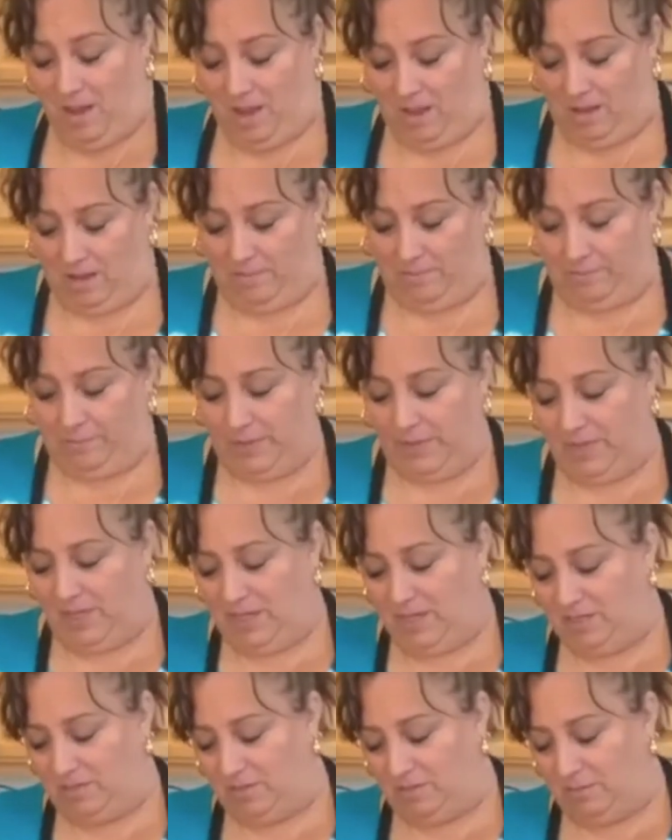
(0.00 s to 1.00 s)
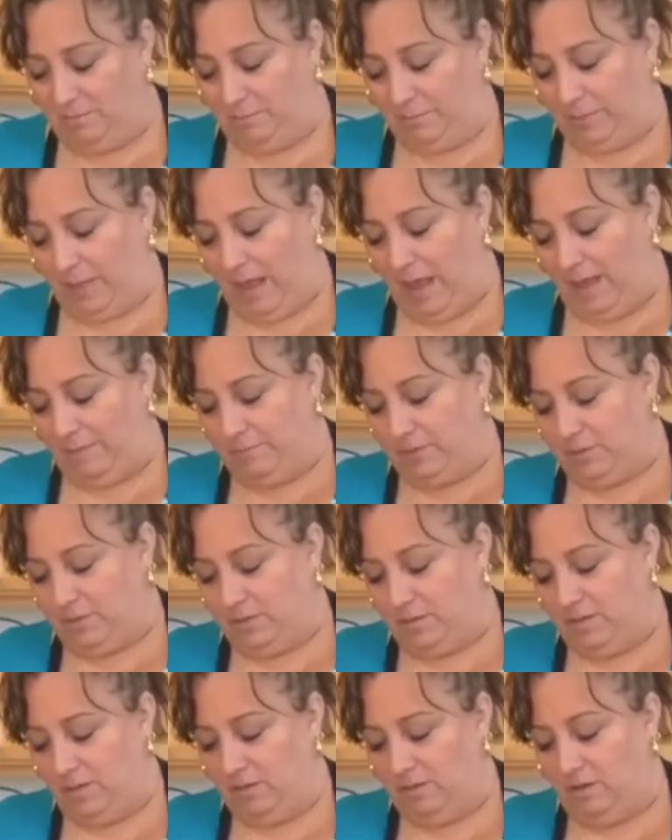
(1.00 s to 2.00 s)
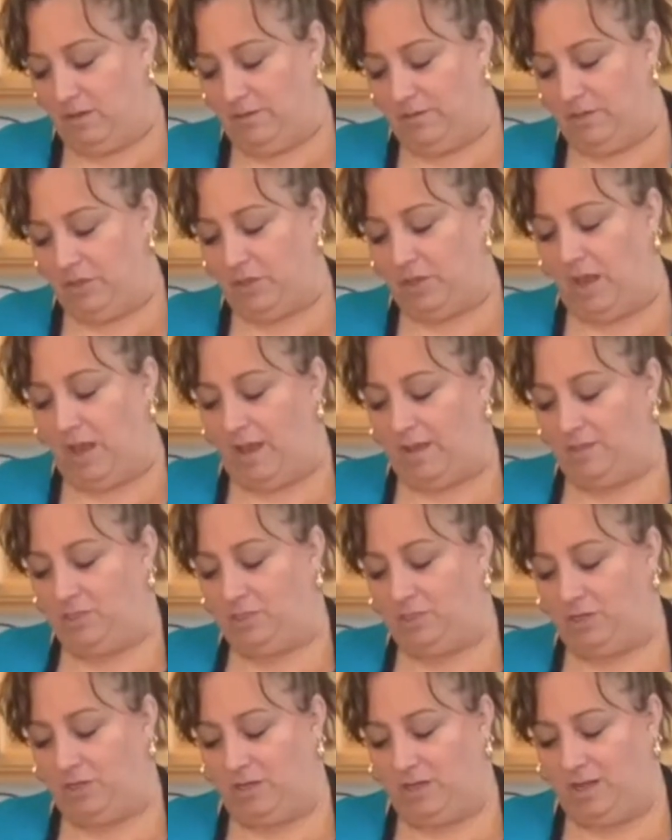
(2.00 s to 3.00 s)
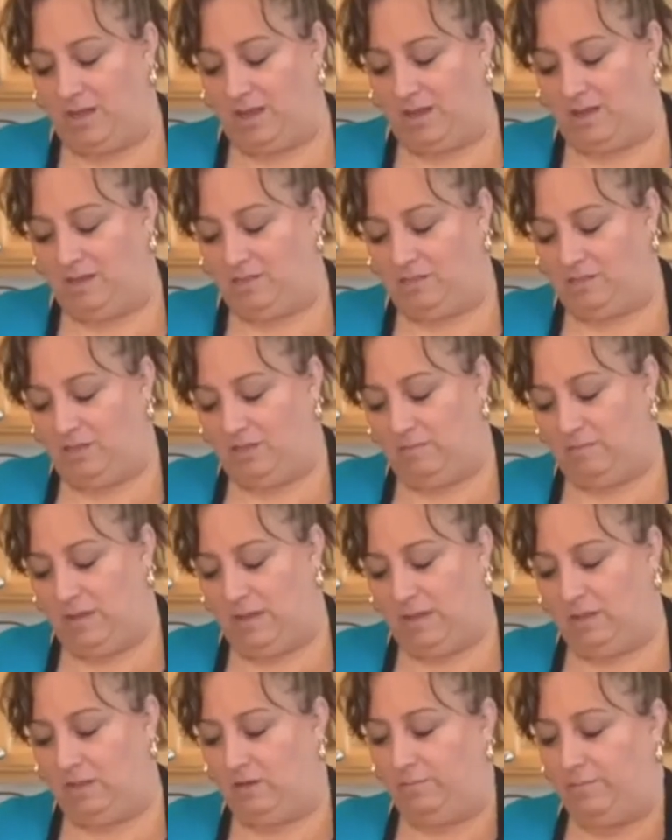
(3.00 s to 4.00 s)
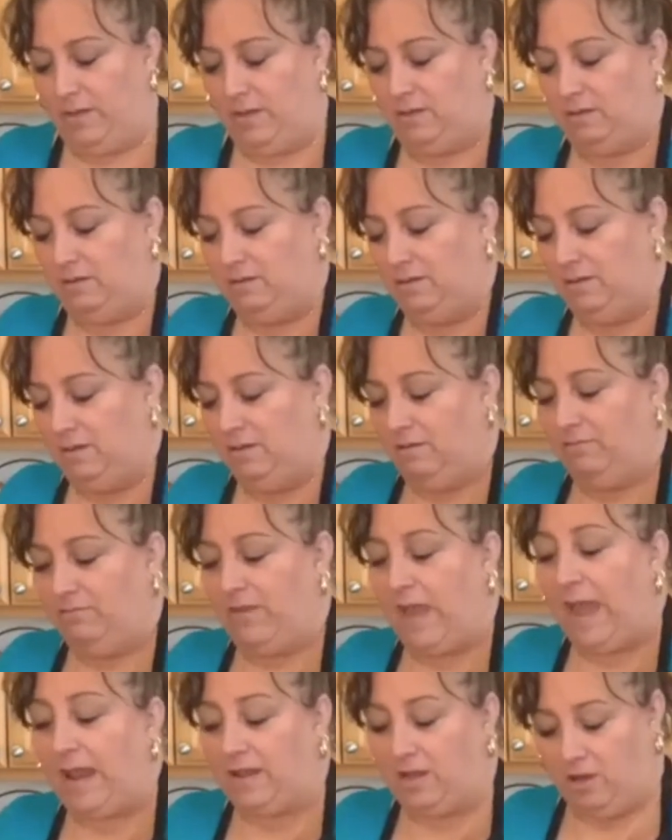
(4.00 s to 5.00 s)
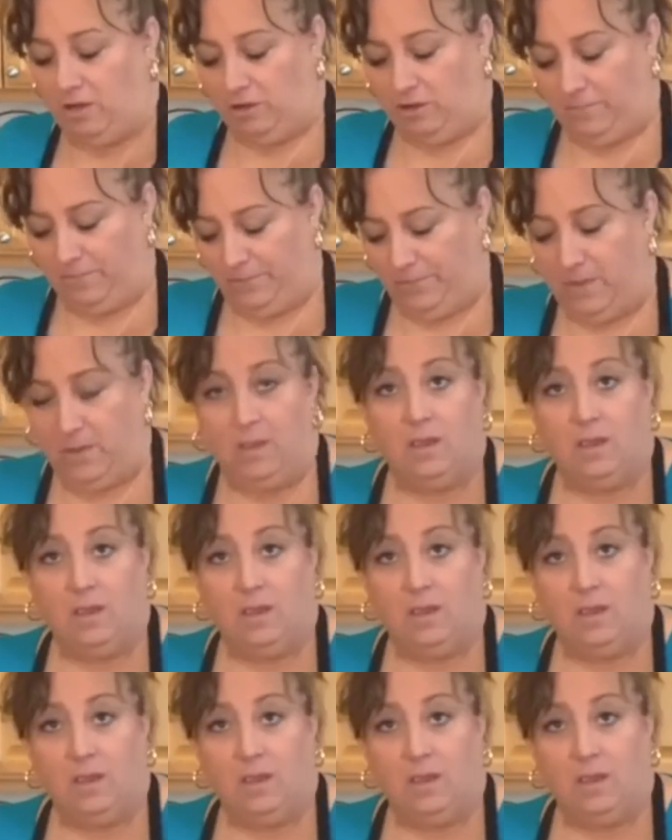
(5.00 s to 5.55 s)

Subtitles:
But these blobs, on the thighs, you're gonna get it. It's gonna be a little bit fattier.